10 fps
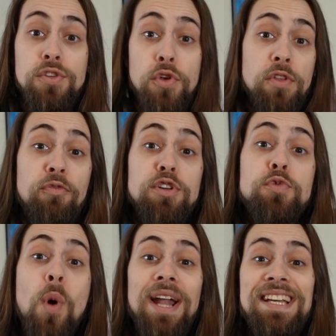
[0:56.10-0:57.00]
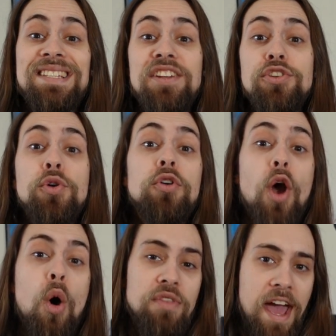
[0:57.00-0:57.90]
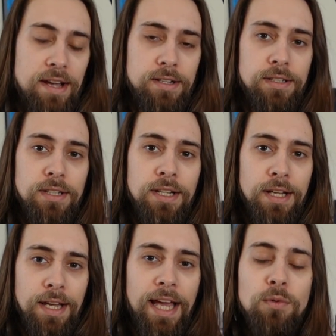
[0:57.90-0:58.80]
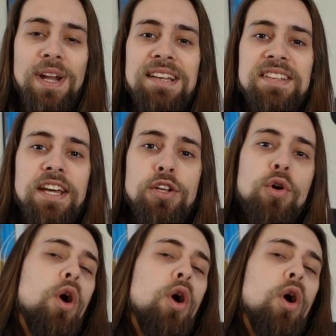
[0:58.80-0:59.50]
So the first one is a new codec. And when I say a new